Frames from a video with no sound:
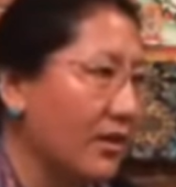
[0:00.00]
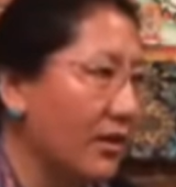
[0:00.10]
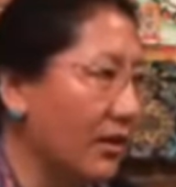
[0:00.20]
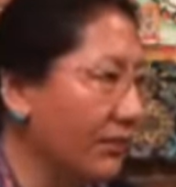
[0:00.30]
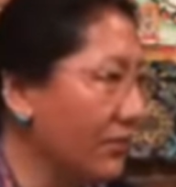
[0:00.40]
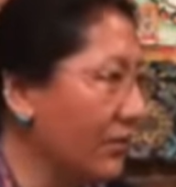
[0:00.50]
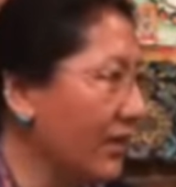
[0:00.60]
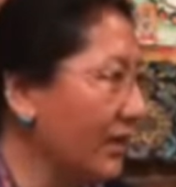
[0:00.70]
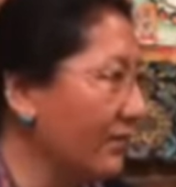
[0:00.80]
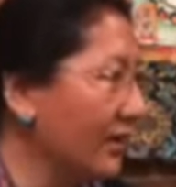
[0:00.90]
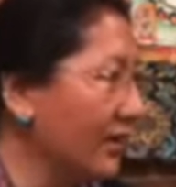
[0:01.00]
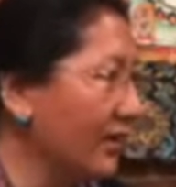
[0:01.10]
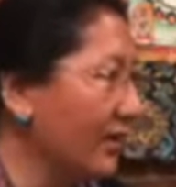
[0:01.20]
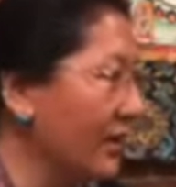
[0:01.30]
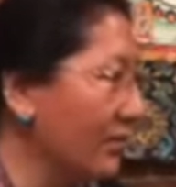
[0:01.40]
If you have like
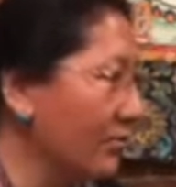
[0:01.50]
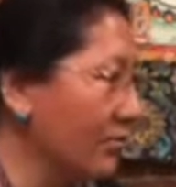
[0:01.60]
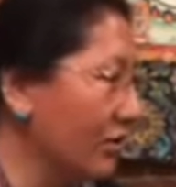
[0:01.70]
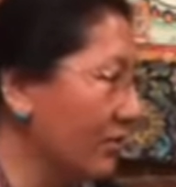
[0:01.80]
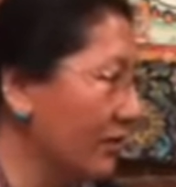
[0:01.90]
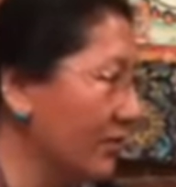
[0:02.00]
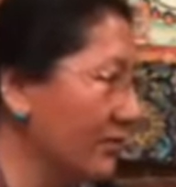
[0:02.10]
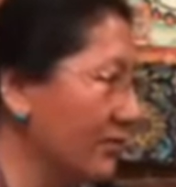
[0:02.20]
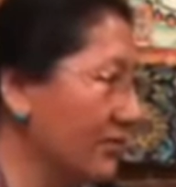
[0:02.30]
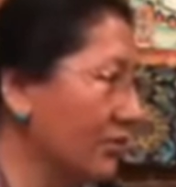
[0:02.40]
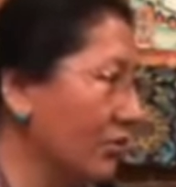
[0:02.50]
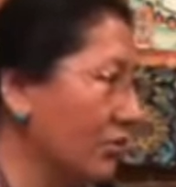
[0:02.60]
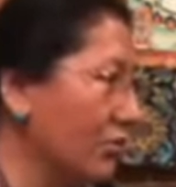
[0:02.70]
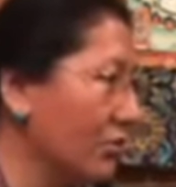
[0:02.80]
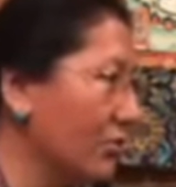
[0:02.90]
lung problems,
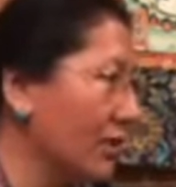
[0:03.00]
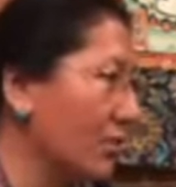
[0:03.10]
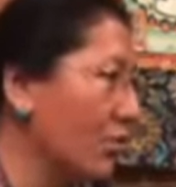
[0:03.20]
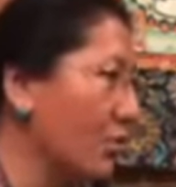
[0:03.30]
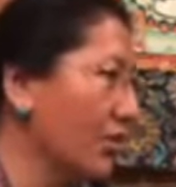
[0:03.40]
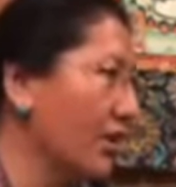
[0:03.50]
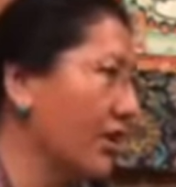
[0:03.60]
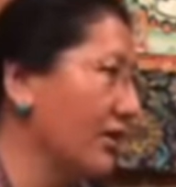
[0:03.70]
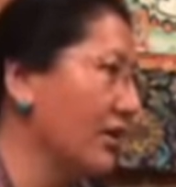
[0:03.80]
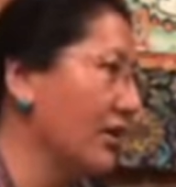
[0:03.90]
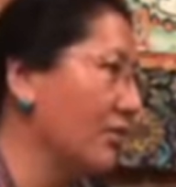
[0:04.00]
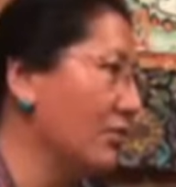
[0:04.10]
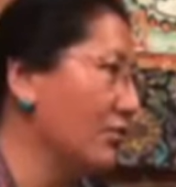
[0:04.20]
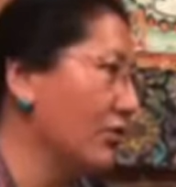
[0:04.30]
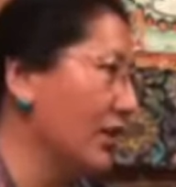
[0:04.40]
long-term like working in the
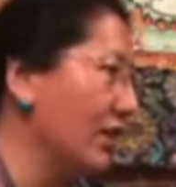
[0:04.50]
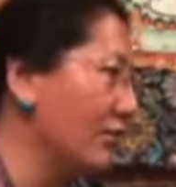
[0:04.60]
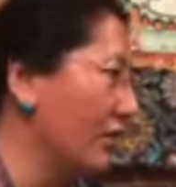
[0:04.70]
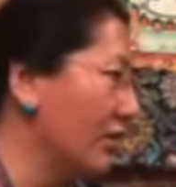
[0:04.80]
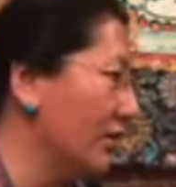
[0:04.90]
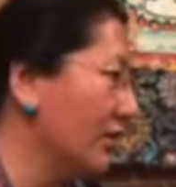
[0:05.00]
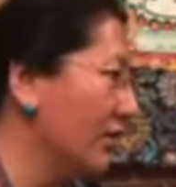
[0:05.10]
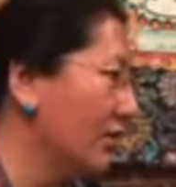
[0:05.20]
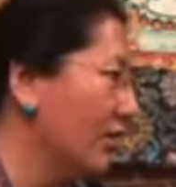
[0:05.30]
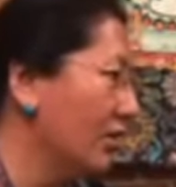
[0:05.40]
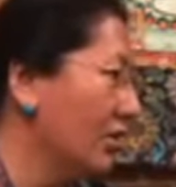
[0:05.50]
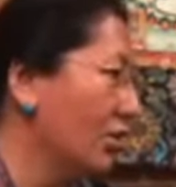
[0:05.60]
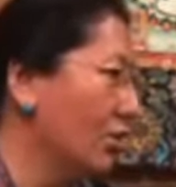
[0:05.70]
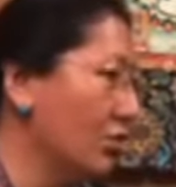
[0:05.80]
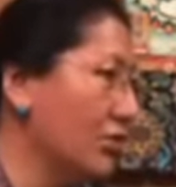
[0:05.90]
chemistry area
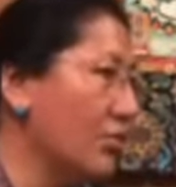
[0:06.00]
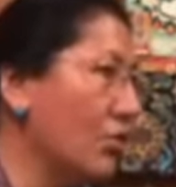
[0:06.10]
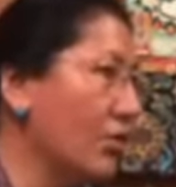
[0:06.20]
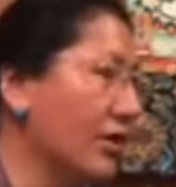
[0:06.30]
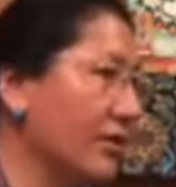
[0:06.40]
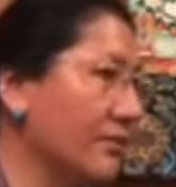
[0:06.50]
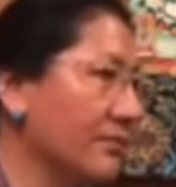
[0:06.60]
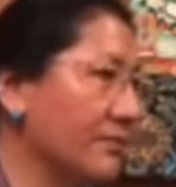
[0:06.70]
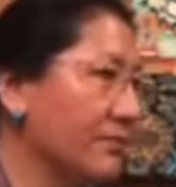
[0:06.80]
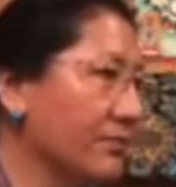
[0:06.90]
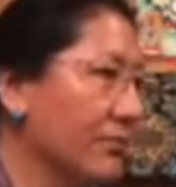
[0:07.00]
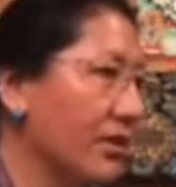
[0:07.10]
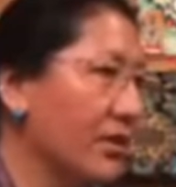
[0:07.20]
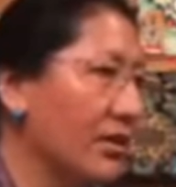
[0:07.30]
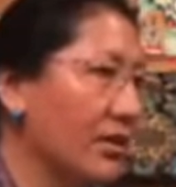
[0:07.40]
or smoking,
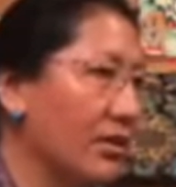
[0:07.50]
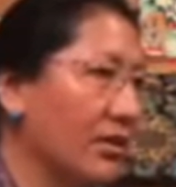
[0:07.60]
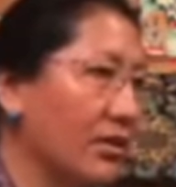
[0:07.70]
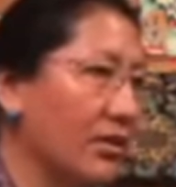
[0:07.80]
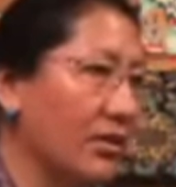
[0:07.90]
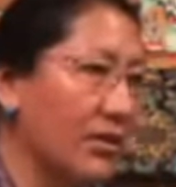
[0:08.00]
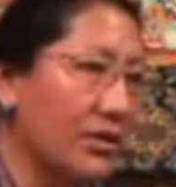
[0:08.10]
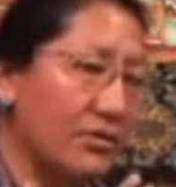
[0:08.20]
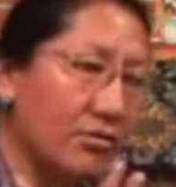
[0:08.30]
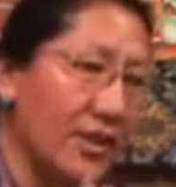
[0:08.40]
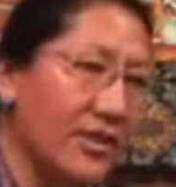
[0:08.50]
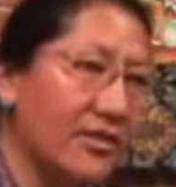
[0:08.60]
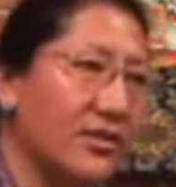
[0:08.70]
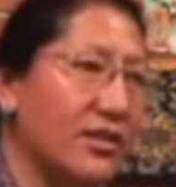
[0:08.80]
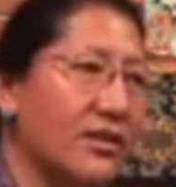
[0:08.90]
as a
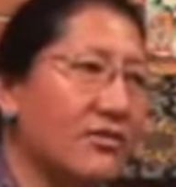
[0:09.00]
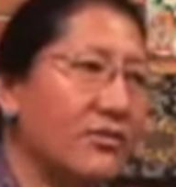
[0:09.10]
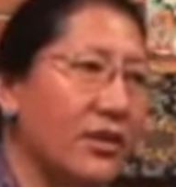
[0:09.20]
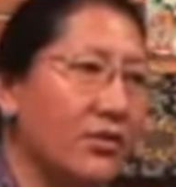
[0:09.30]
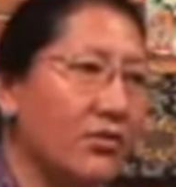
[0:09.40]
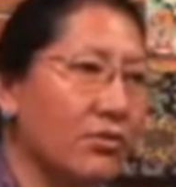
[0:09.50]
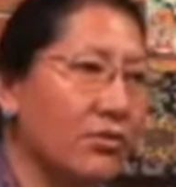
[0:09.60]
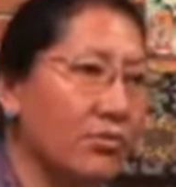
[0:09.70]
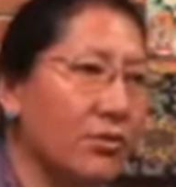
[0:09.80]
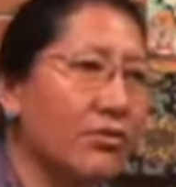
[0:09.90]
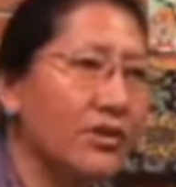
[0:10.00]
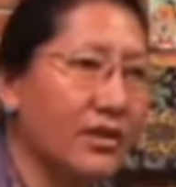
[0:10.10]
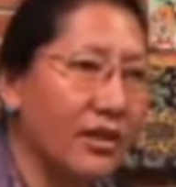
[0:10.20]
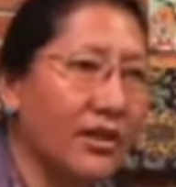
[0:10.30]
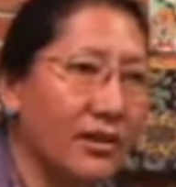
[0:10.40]
raisin tea is very good to build the
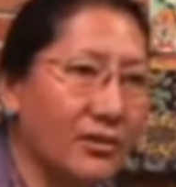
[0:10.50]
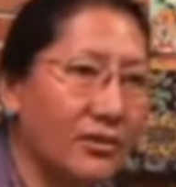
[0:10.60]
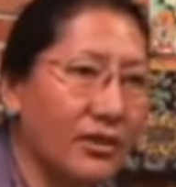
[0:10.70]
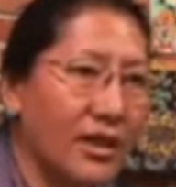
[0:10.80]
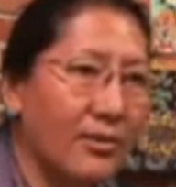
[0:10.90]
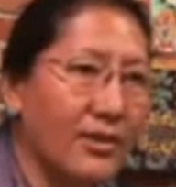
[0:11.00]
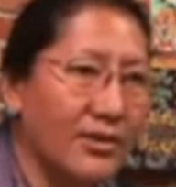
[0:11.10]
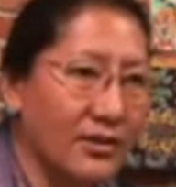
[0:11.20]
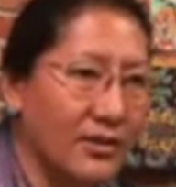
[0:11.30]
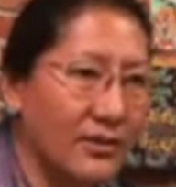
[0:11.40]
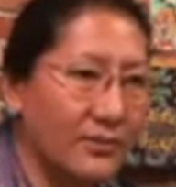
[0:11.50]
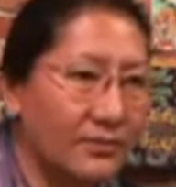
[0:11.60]
lung capacity.